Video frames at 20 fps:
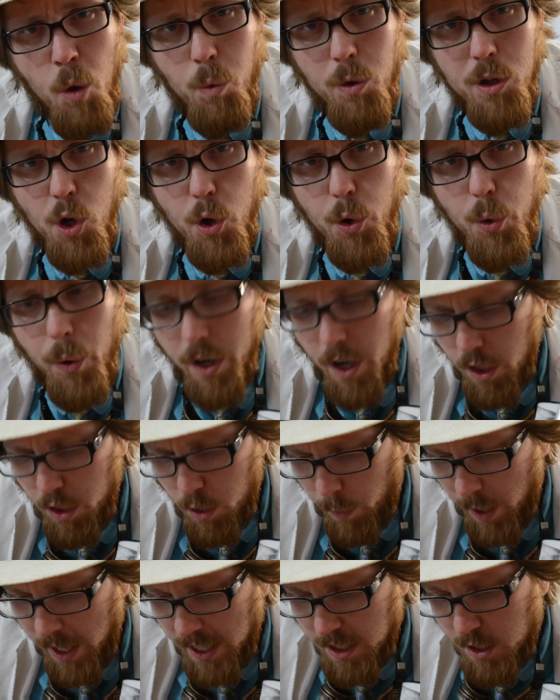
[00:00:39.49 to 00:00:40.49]
we'll show you
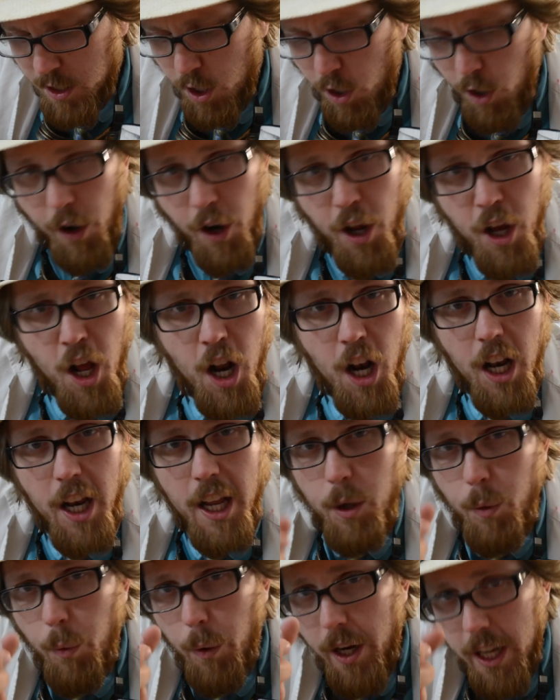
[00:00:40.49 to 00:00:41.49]
another way to turn
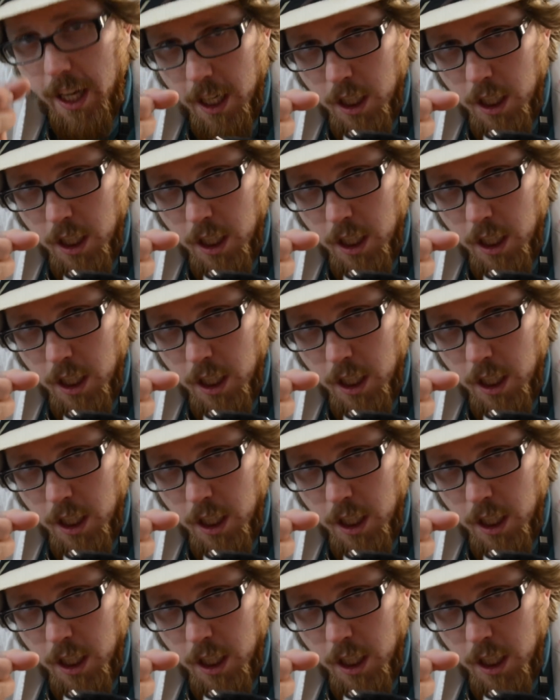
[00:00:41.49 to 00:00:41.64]
liquid